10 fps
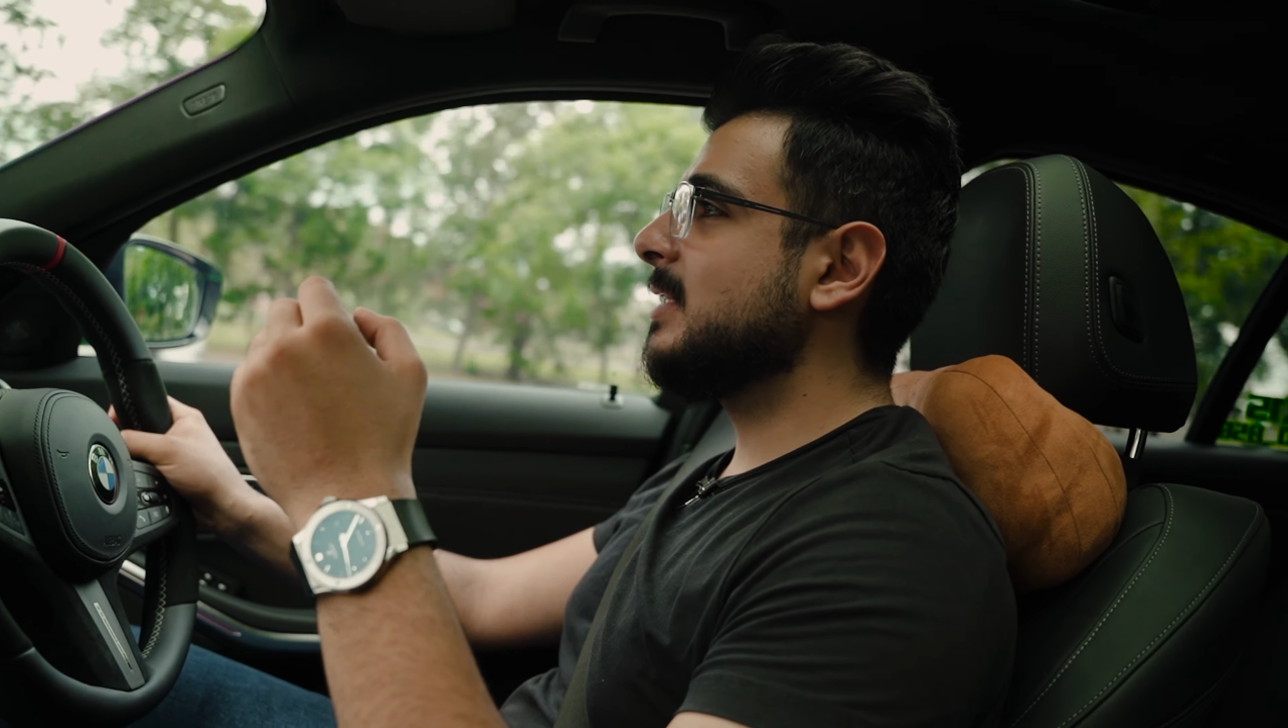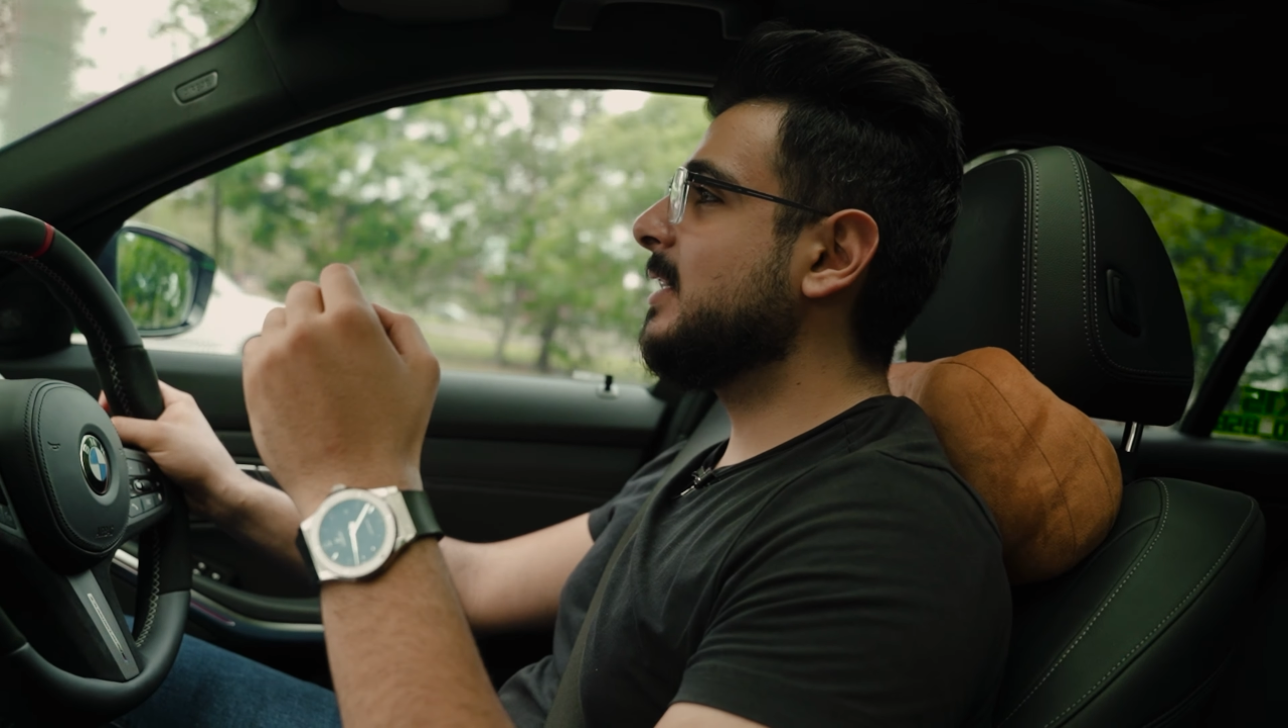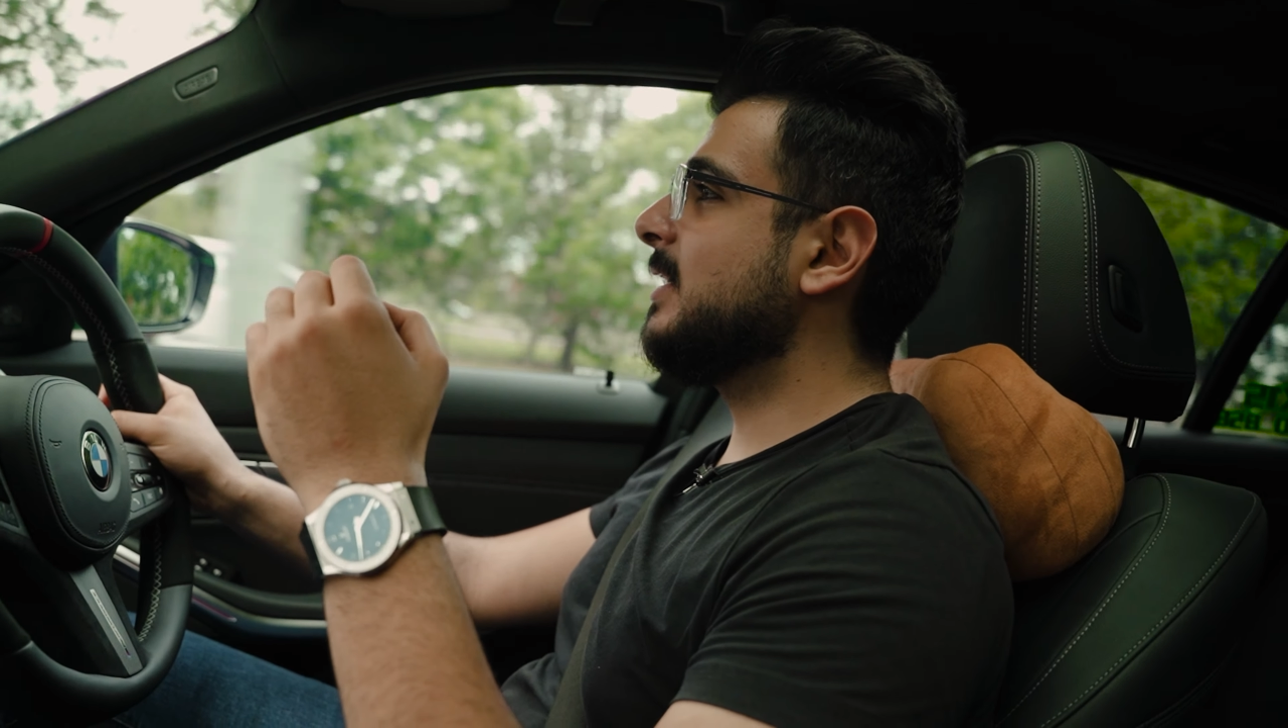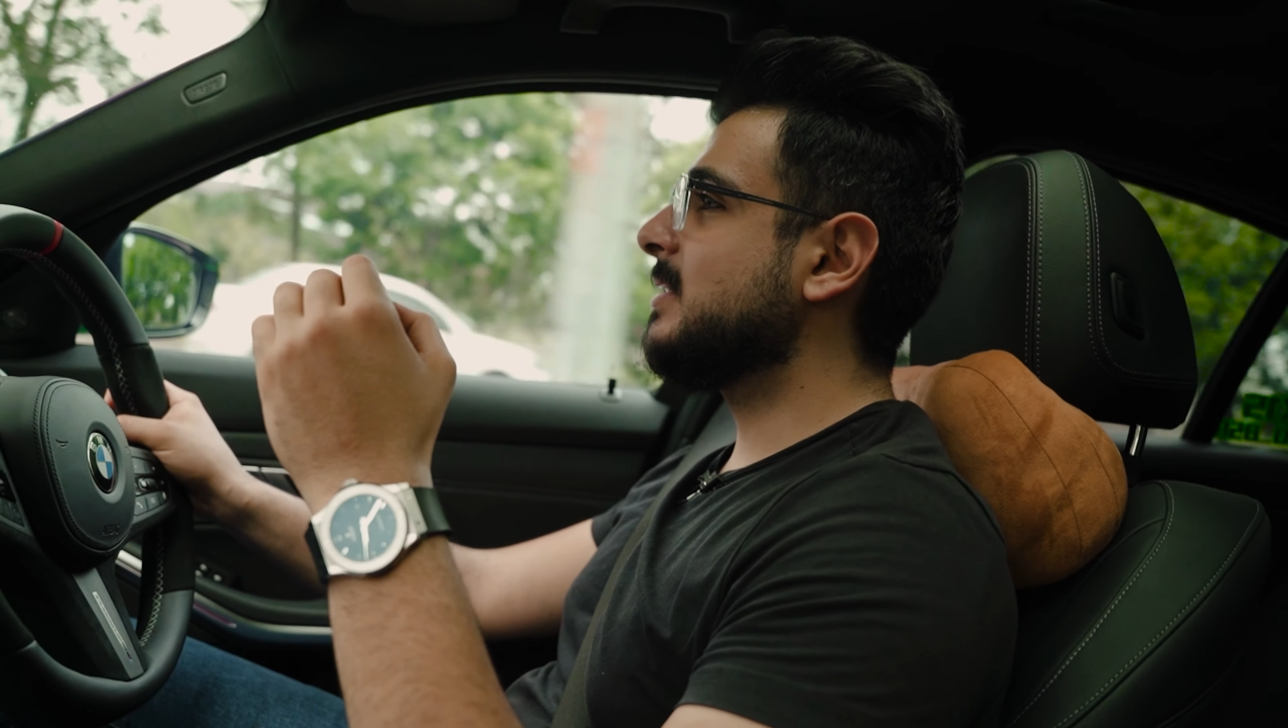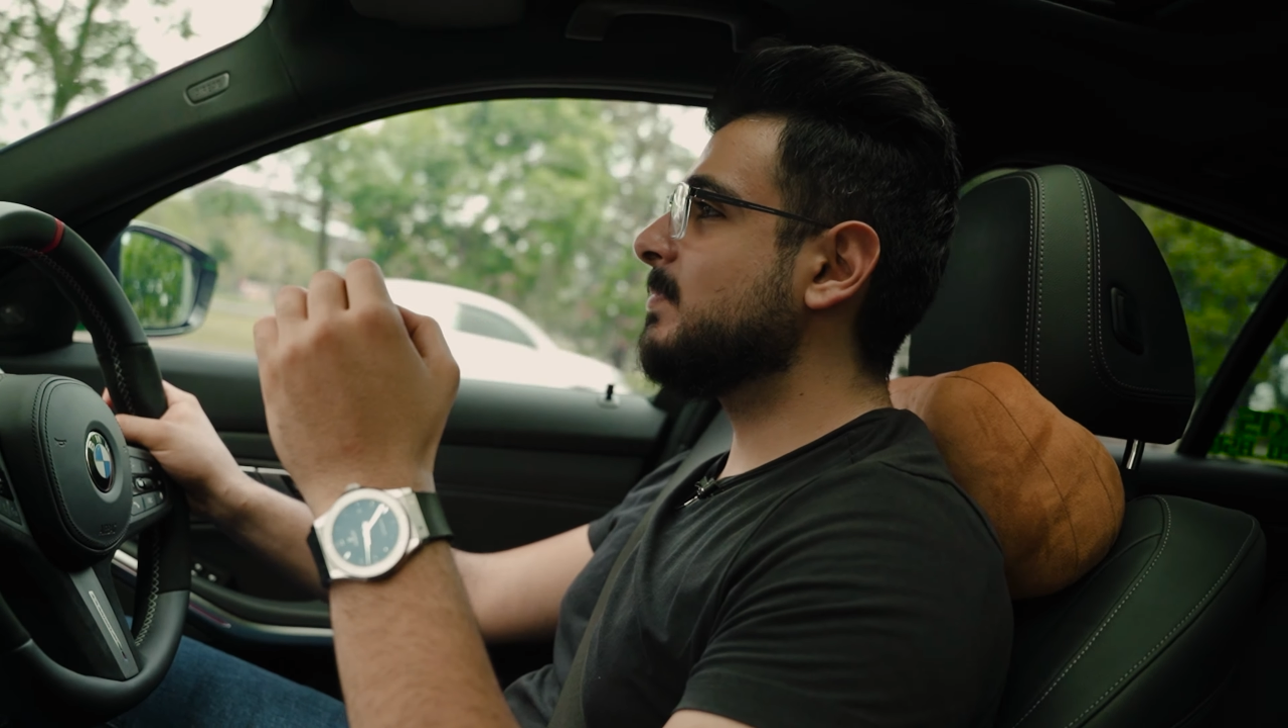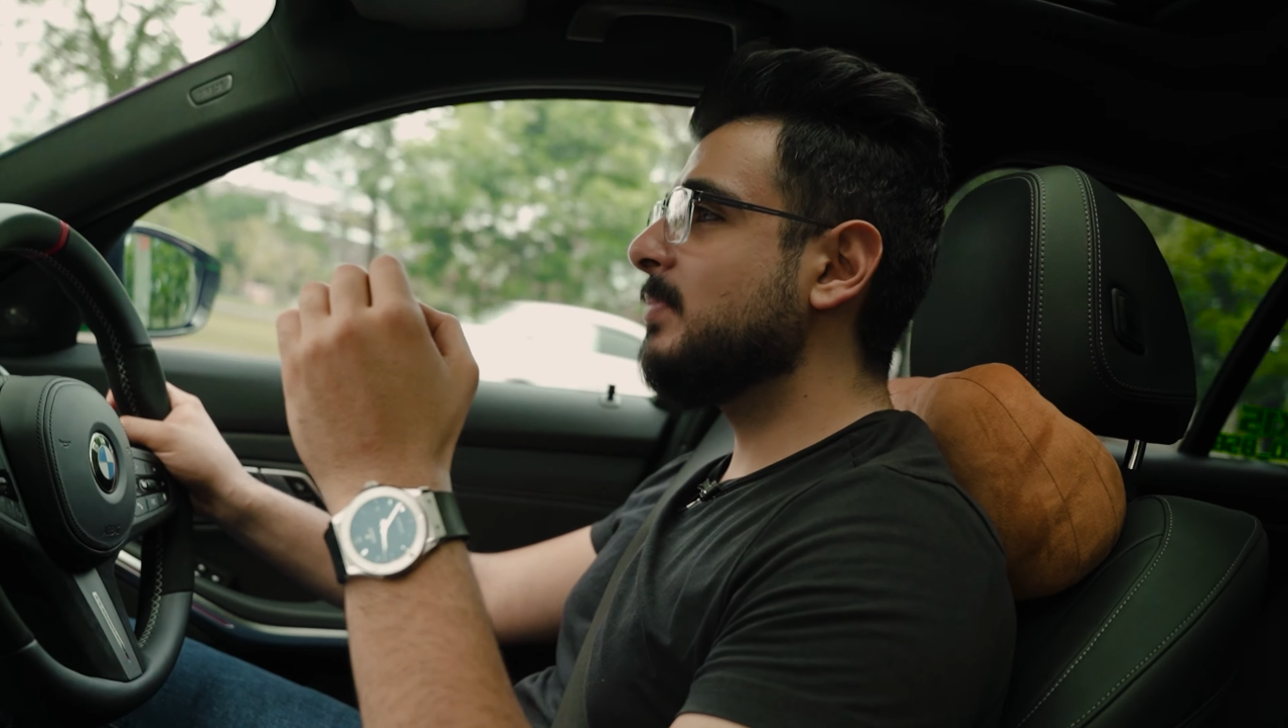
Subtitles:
It is